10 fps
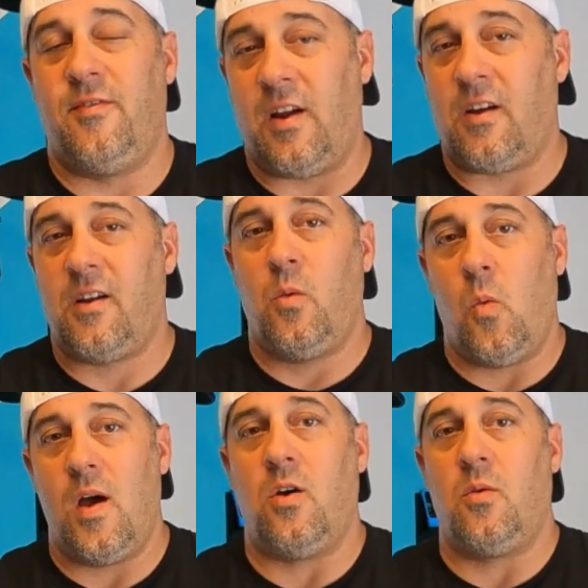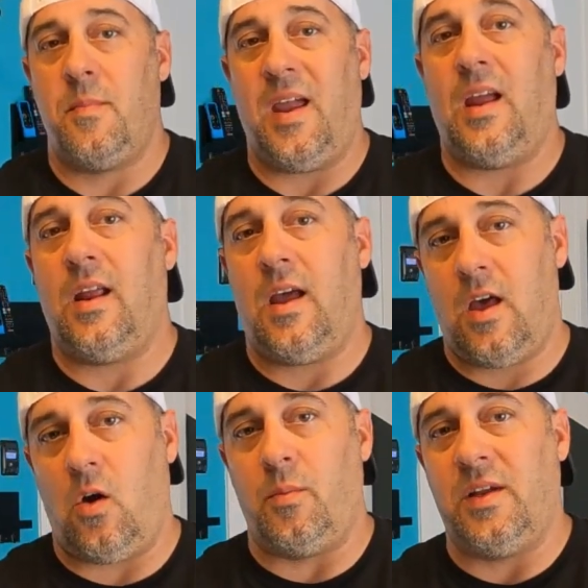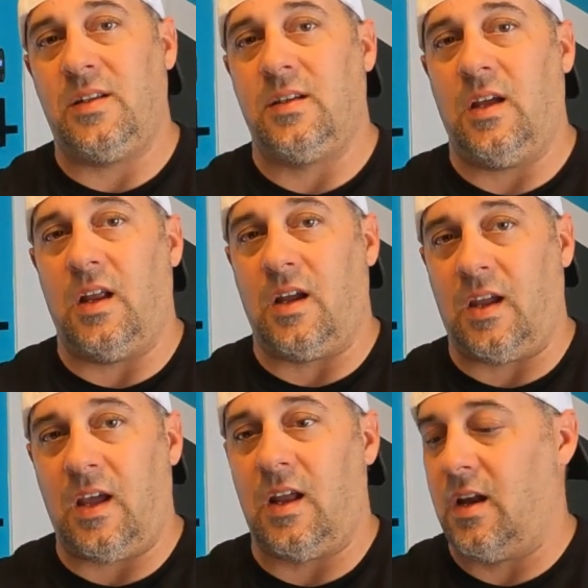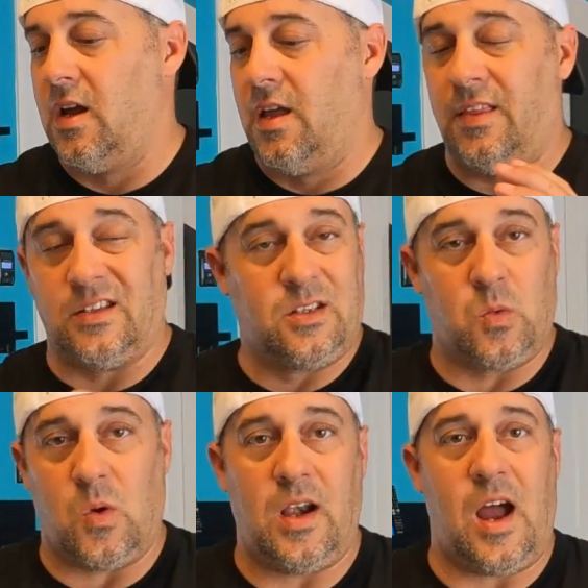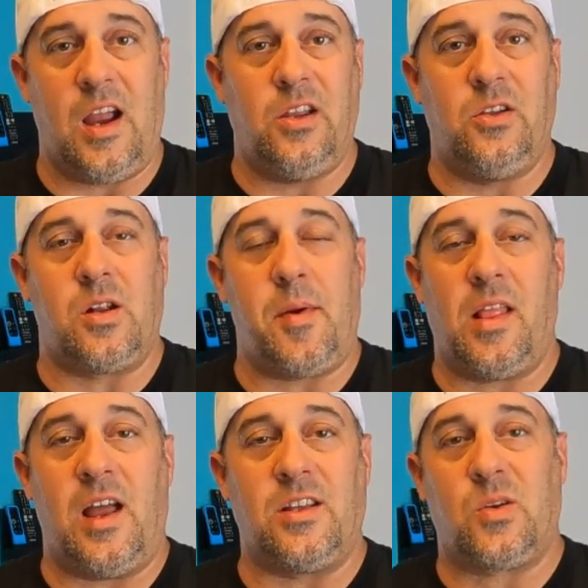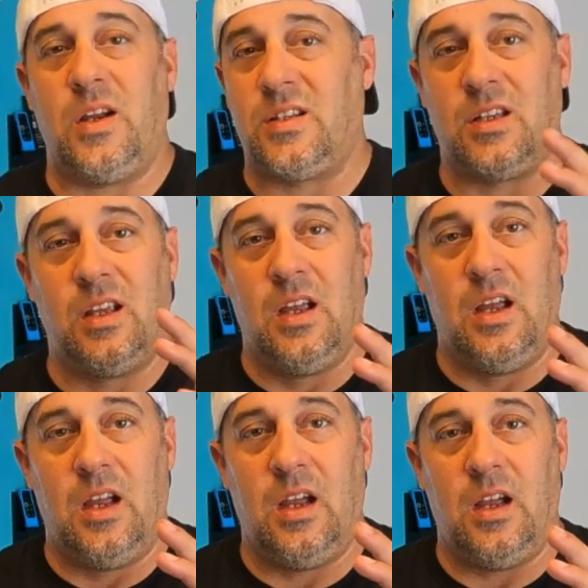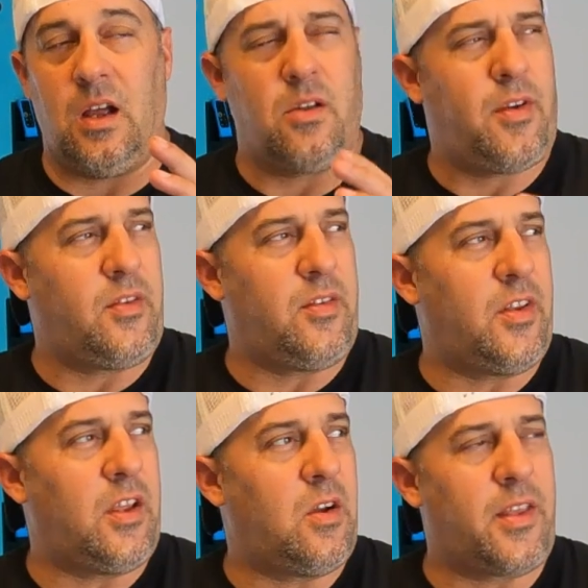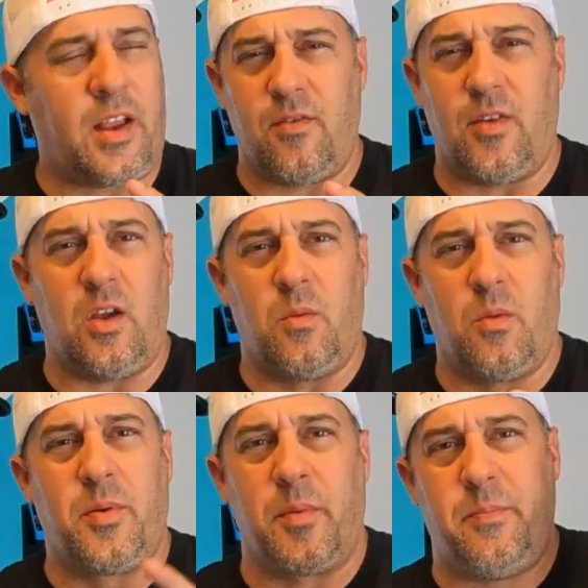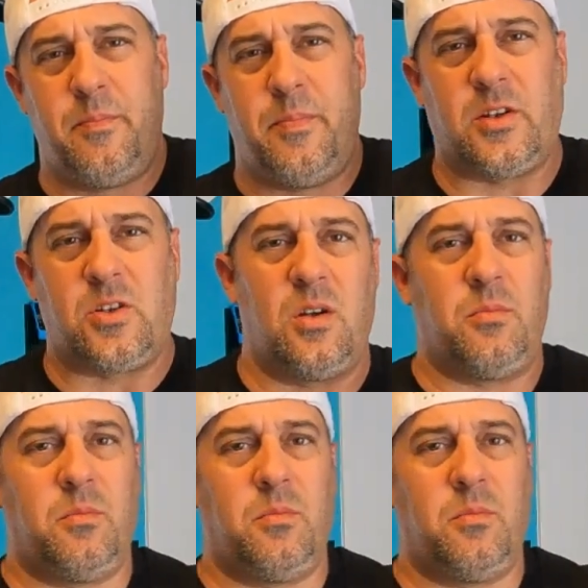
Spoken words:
Very well made helmet, and again, this is one I used on my last race. I don't know if I have any video. I think I have video. We'll put a picture